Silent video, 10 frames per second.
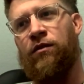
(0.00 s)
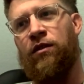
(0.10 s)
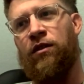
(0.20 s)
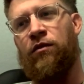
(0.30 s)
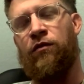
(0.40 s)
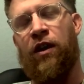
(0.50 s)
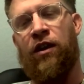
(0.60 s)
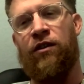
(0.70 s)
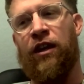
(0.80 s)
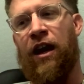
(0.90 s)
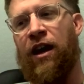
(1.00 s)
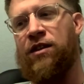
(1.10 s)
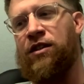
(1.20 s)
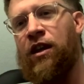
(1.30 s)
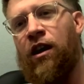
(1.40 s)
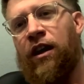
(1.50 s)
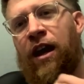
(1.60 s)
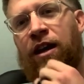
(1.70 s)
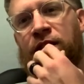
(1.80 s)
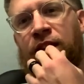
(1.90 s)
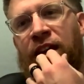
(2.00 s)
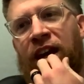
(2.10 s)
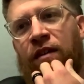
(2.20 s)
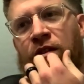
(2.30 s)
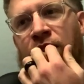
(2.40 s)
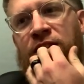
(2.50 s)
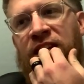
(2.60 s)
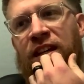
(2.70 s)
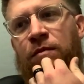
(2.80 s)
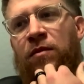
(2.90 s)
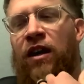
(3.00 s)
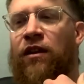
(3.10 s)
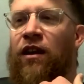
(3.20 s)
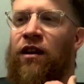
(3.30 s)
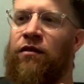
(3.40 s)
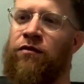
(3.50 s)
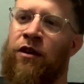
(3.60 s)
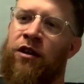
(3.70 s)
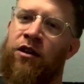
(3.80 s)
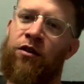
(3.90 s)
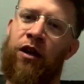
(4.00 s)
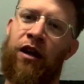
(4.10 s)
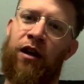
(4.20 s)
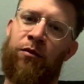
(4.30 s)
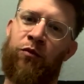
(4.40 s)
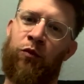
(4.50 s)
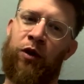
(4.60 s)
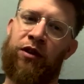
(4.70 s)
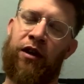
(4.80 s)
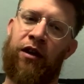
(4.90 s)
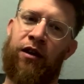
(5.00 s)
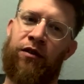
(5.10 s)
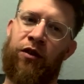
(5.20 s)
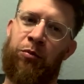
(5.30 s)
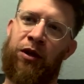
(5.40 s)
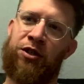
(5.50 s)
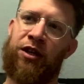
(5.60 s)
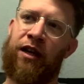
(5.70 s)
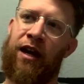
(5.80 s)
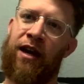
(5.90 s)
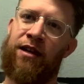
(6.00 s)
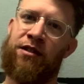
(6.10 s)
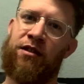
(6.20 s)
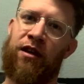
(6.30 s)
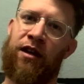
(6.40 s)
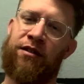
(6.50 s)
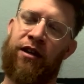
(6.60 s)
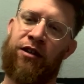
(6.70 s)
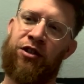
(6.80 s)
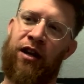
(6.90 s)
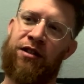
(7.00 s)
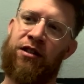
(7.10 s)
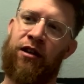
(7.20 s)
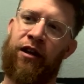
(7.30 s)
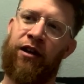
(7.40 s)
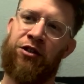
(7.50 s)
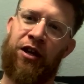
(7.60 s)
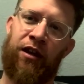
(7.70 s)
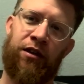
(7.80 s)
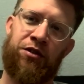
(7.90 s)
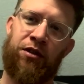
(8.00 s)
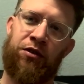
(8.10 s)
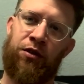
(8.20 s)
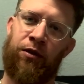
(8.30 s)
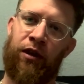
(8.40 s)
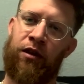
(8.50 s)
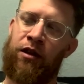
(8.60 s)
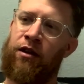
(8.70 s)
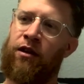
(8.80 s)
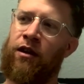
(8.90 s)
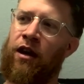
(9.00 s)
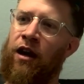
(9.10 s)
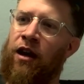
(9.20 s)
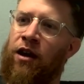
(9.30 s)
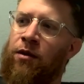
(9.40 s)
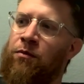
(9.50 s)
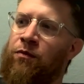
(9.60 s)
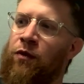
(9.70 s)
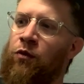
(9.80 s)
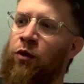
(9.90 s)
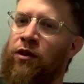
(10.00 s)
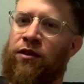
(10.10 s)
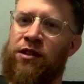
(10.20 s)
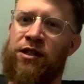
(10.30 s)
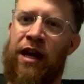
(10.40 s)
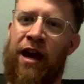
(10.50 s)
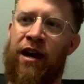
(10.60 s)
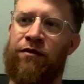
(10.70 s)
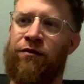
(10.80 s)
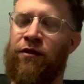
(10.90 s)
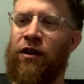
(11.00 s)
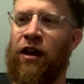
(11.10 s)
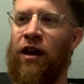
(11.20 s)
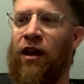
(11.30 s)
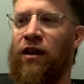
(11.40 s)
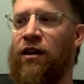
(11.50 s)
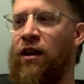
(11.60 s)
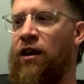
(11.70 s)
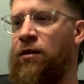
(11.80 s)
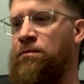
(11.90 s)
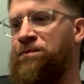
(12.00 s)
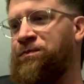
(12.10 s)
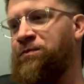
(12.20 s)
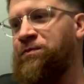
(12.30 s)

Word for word: you know veteran guys, young guys that they have on the team. I love. Um, what their their pitching guys, uh, Derek Johnson and Eric Jagers, are doing um, with the staff. And, um,